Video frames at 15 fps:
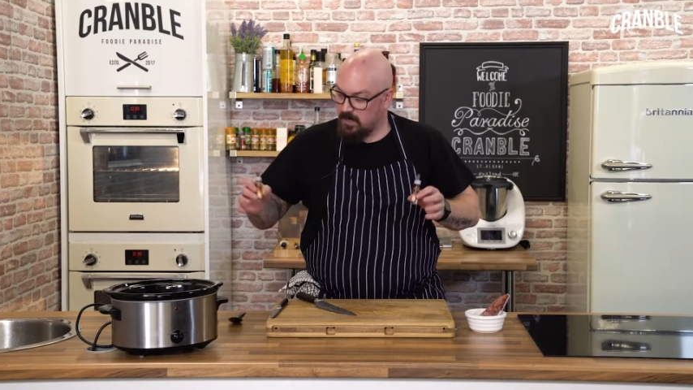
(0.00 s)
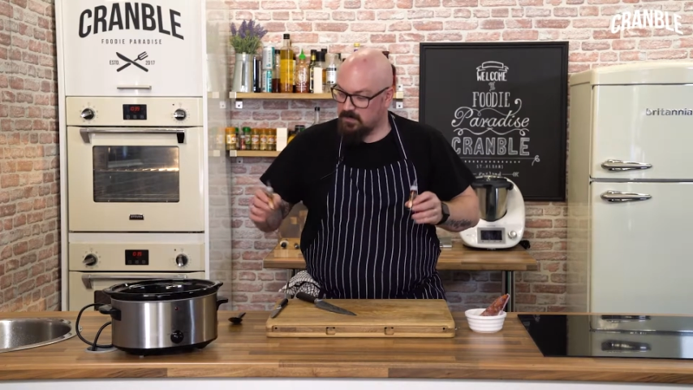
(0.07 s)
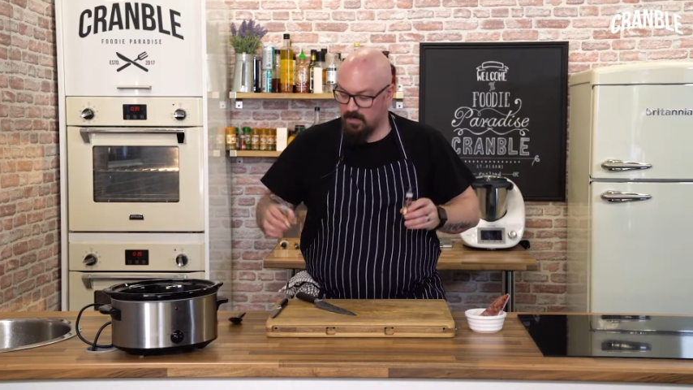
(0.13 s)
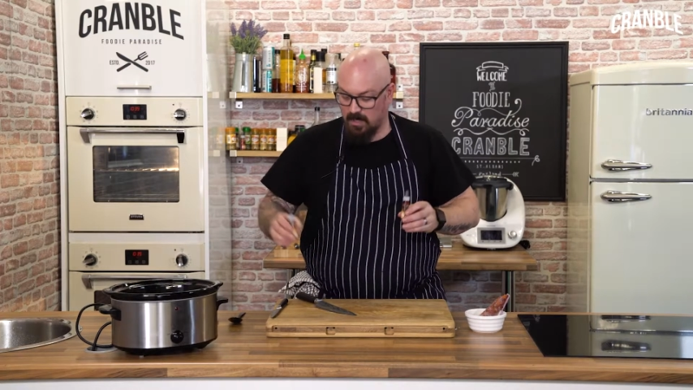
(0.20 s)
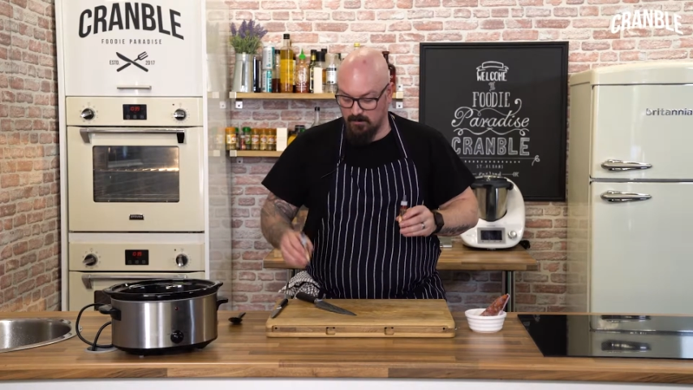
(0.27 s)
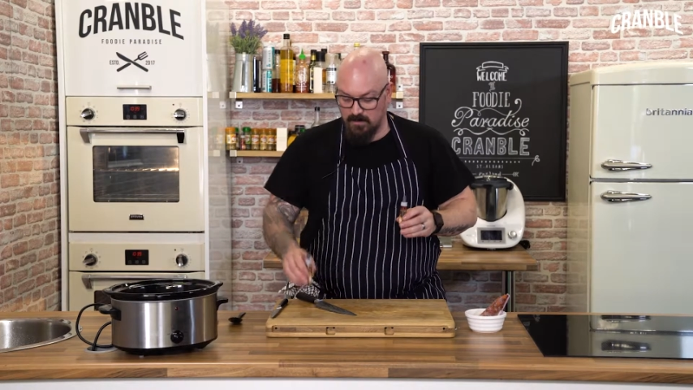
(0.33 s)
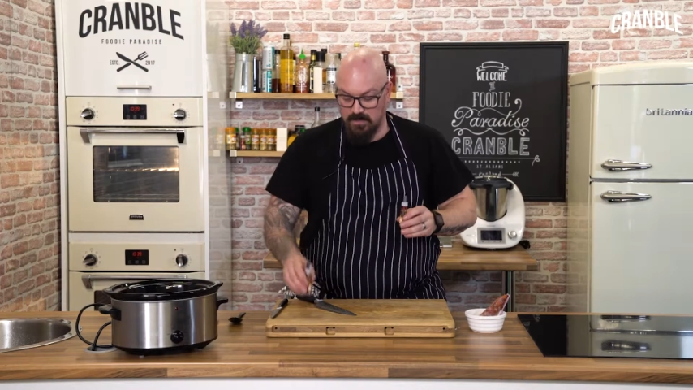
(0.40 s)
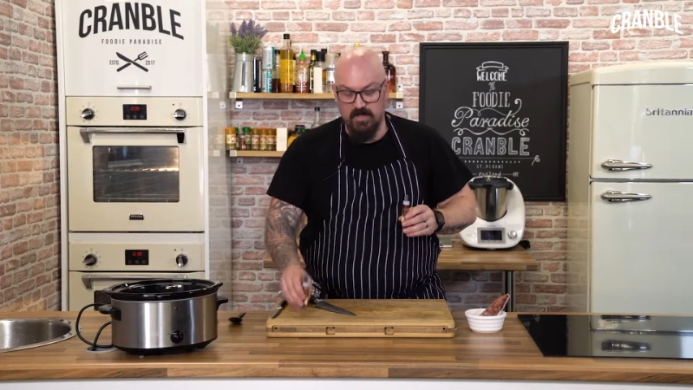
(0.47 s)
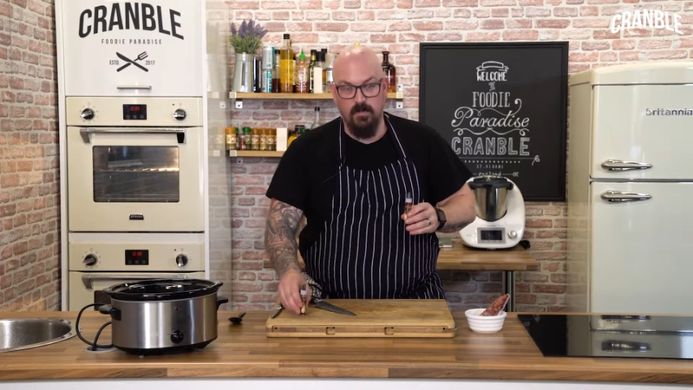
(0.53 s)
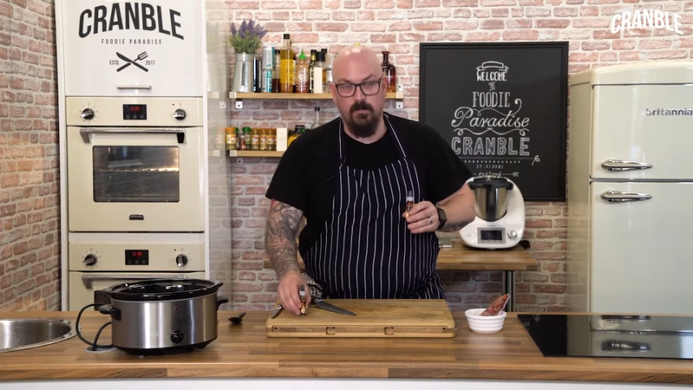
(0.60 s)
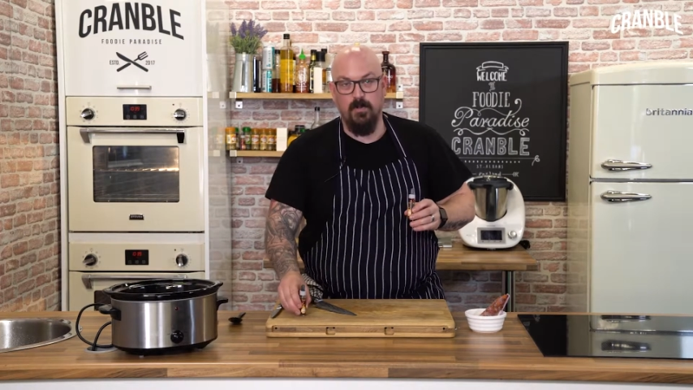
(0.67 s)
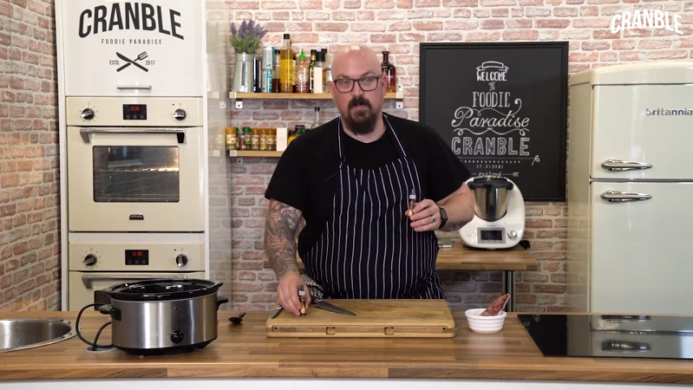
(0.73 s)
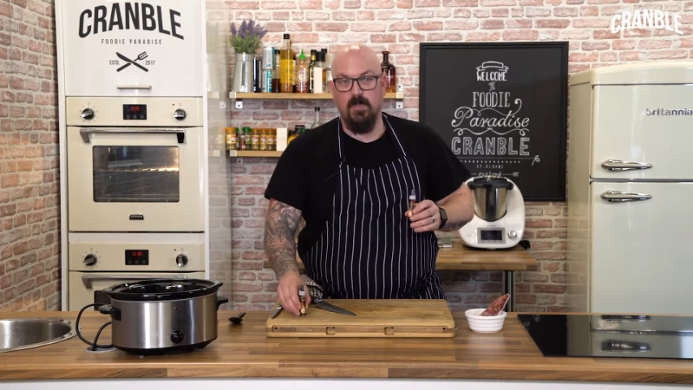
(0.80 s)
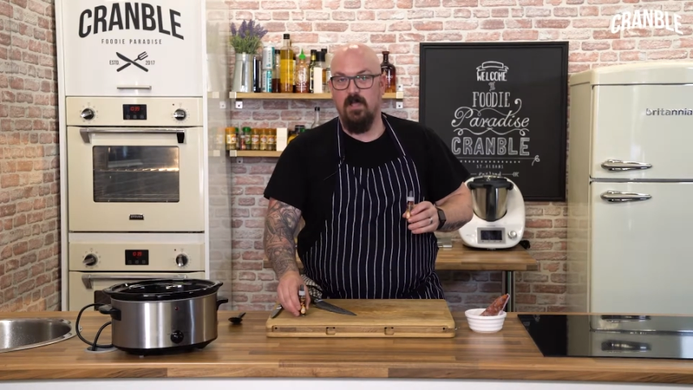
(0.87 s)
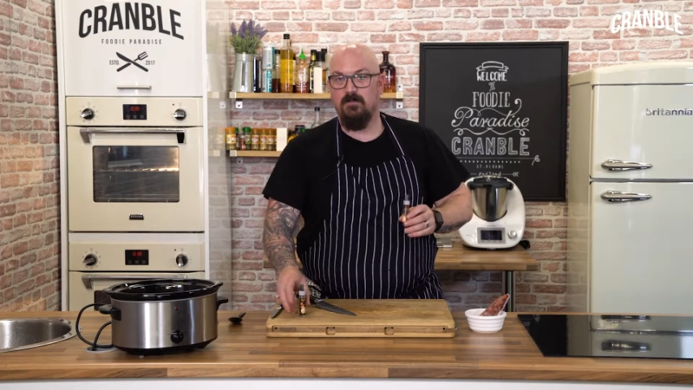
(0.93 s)
so I'm just going
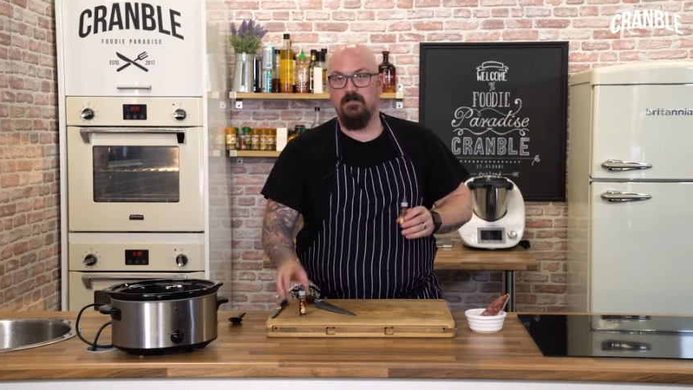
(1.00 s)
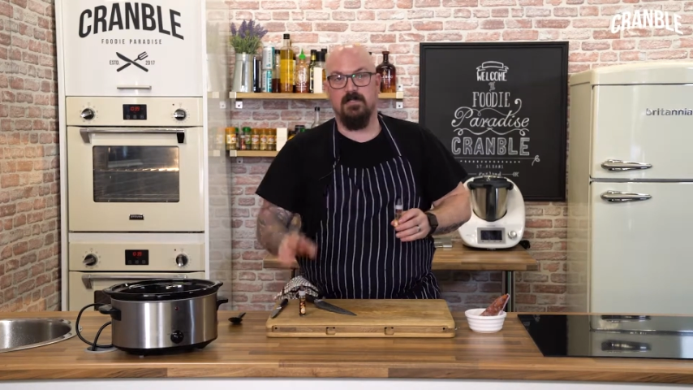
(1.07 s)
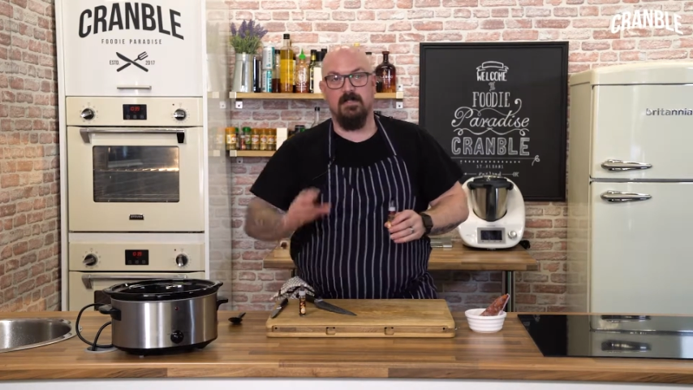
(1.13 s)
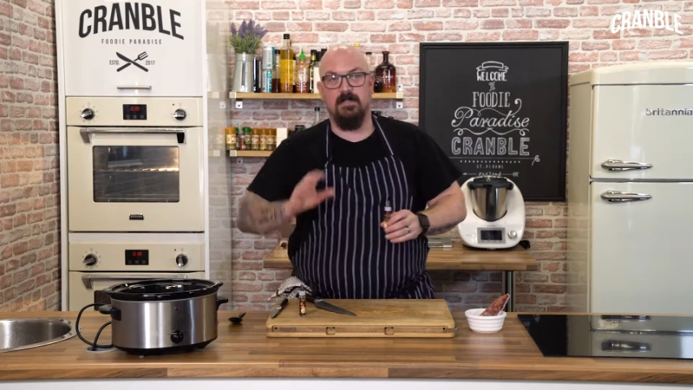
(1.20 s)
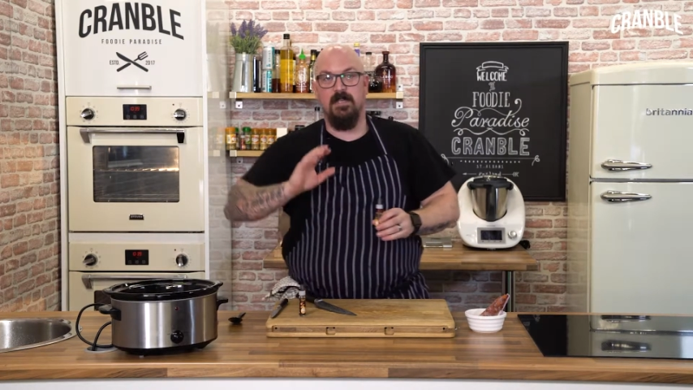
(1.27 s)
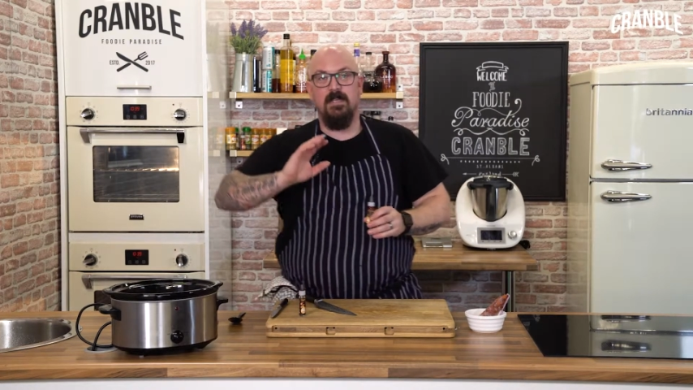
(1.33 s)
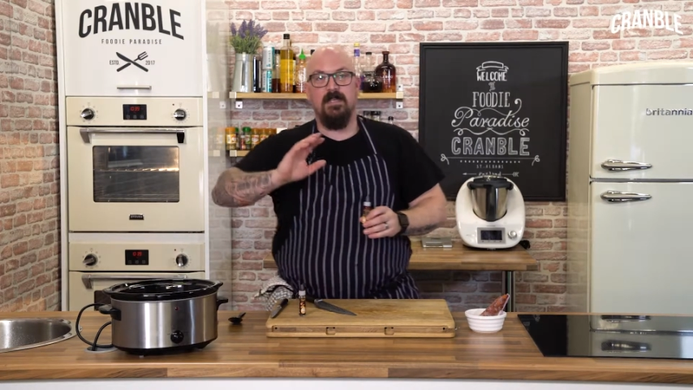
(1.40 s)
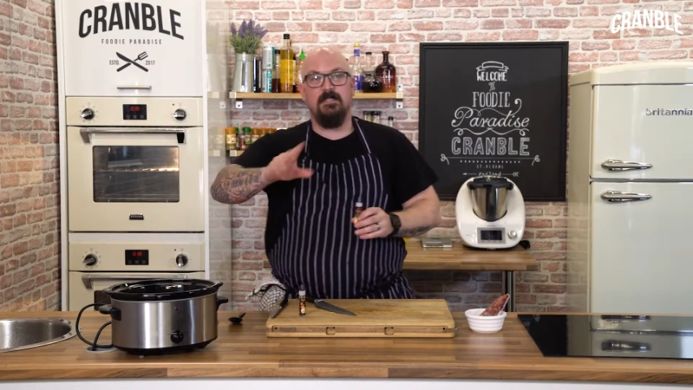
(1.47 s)
to put those in.